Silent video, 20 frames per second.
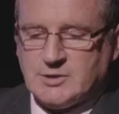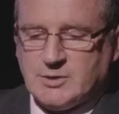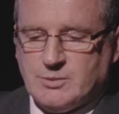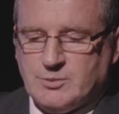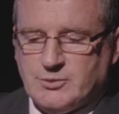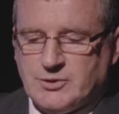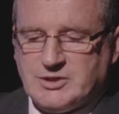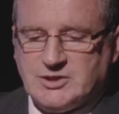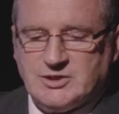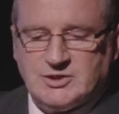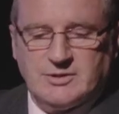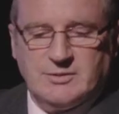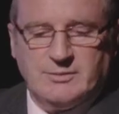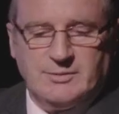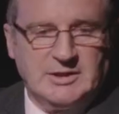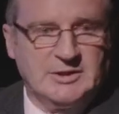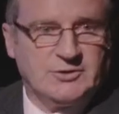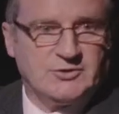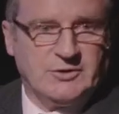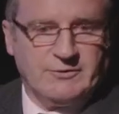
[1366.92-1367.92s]
British
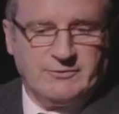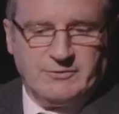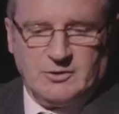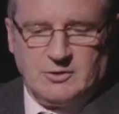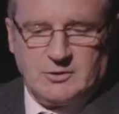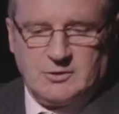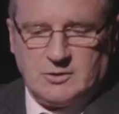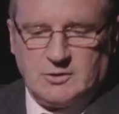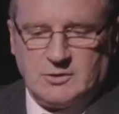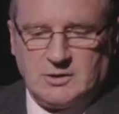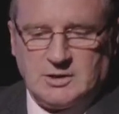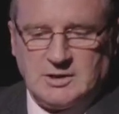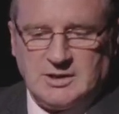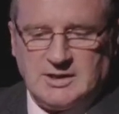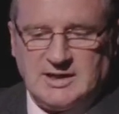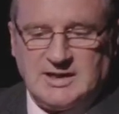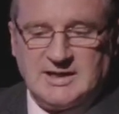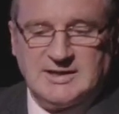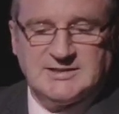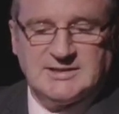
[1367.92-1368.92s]
military folklore
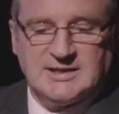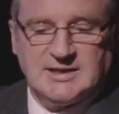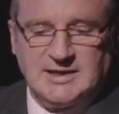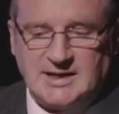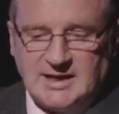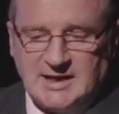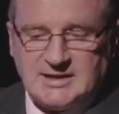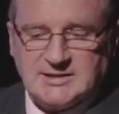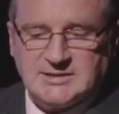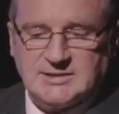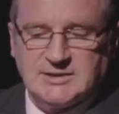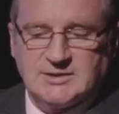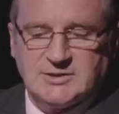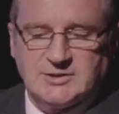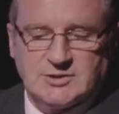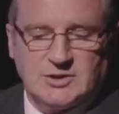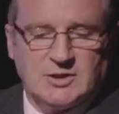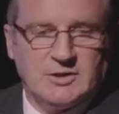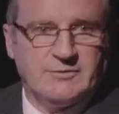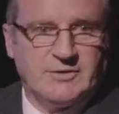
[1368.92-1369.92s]
as the last
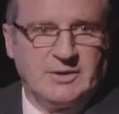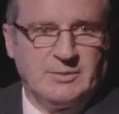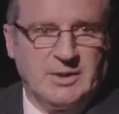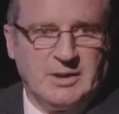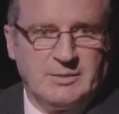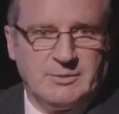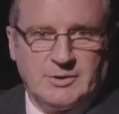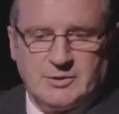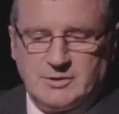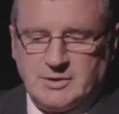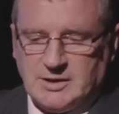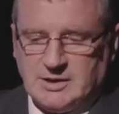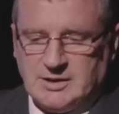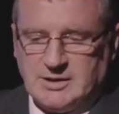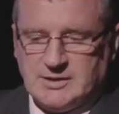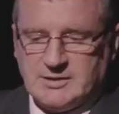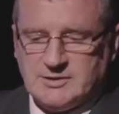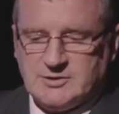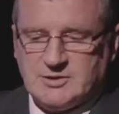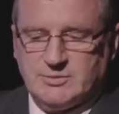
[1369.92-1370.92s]
serving member
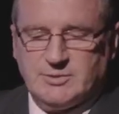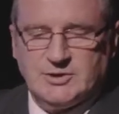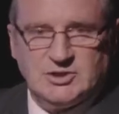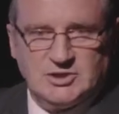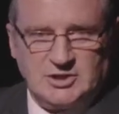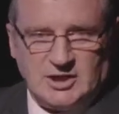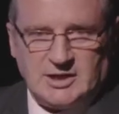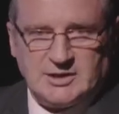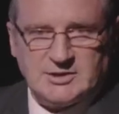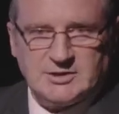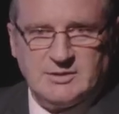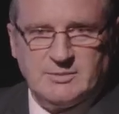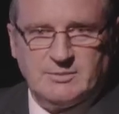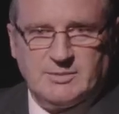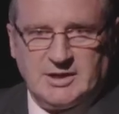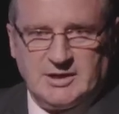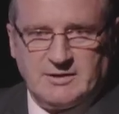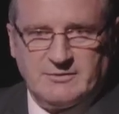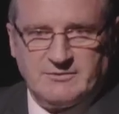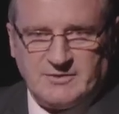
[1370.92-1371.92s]
to be shot
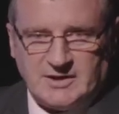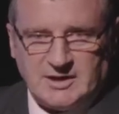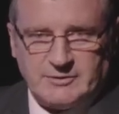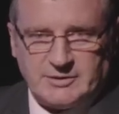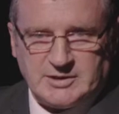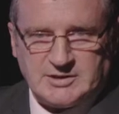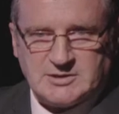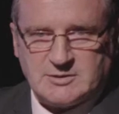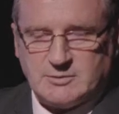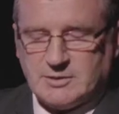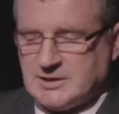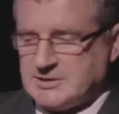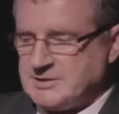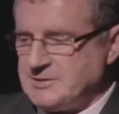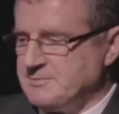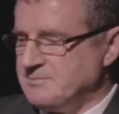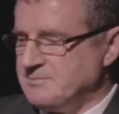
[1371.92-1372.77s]
by a firing squad.